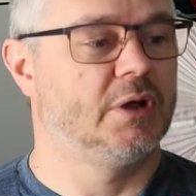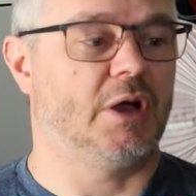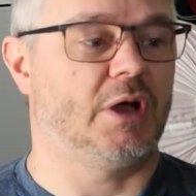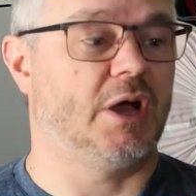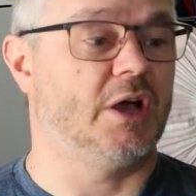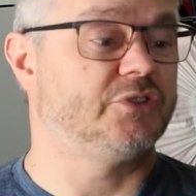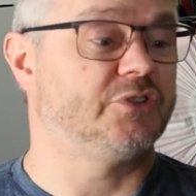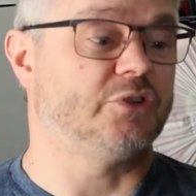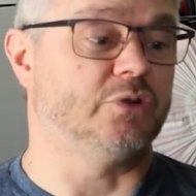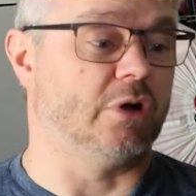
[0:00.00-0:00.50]

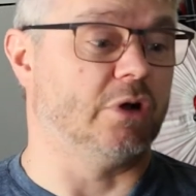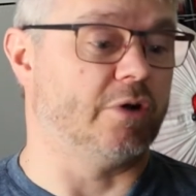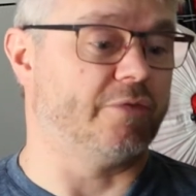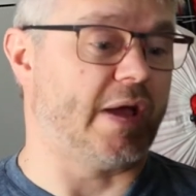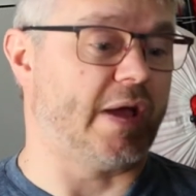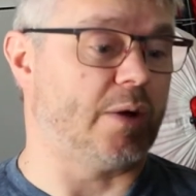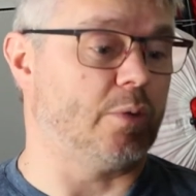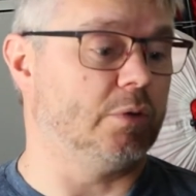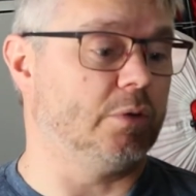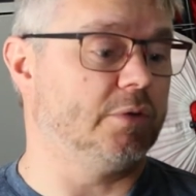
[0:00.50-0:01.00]
uh, two and a half
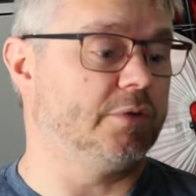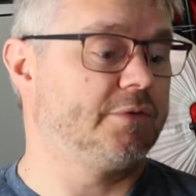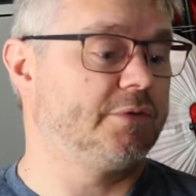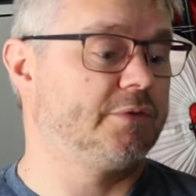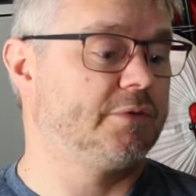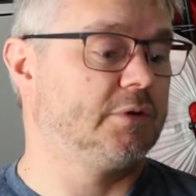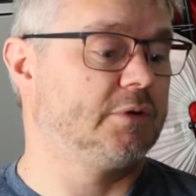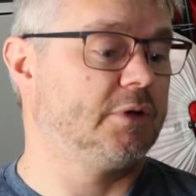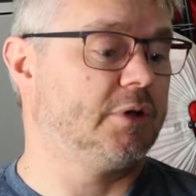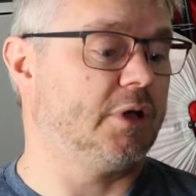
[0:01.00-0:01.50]

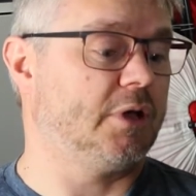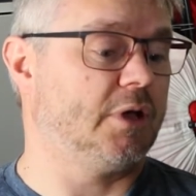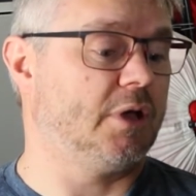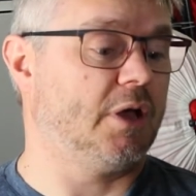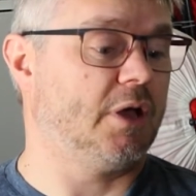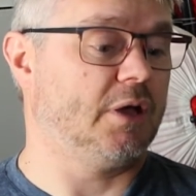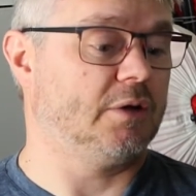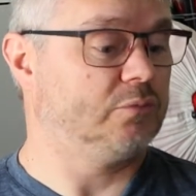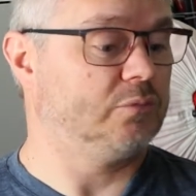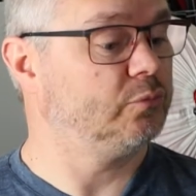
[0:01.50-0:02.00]
hours
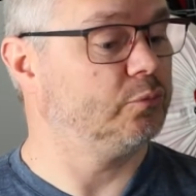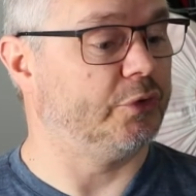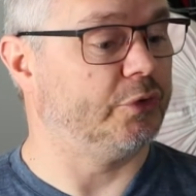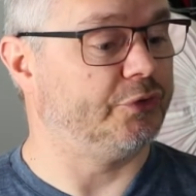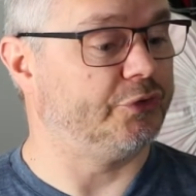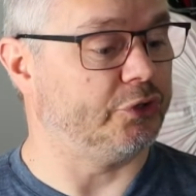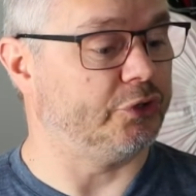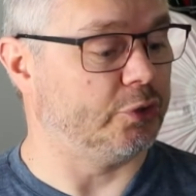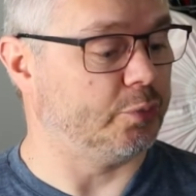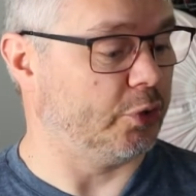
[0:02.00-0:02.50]
uh,
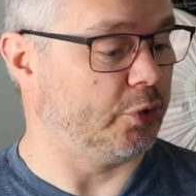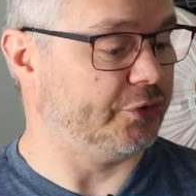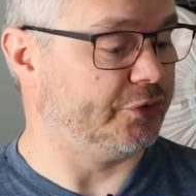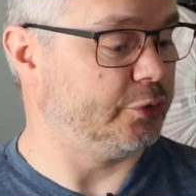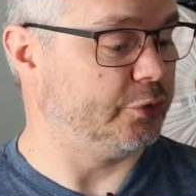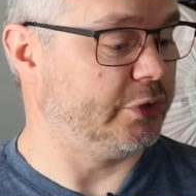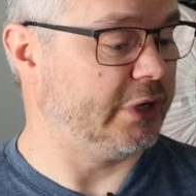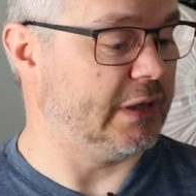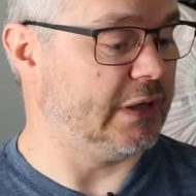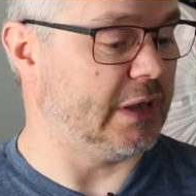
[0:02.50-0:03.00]
with
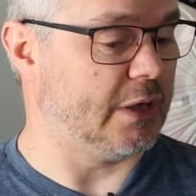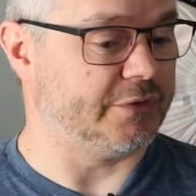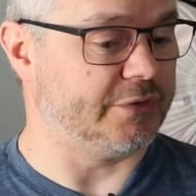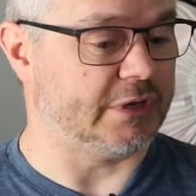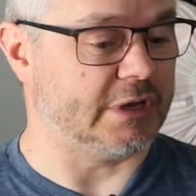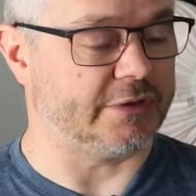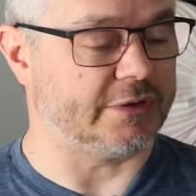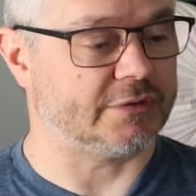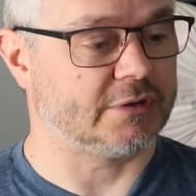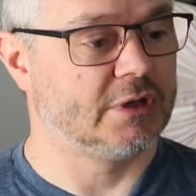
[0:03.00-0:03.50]
2.2 kilos
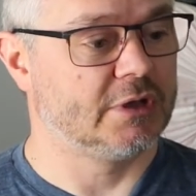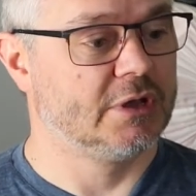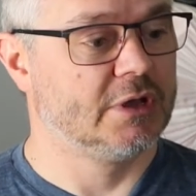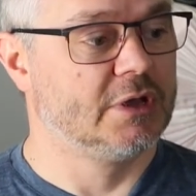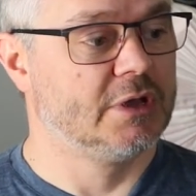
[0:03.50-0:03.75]
in it.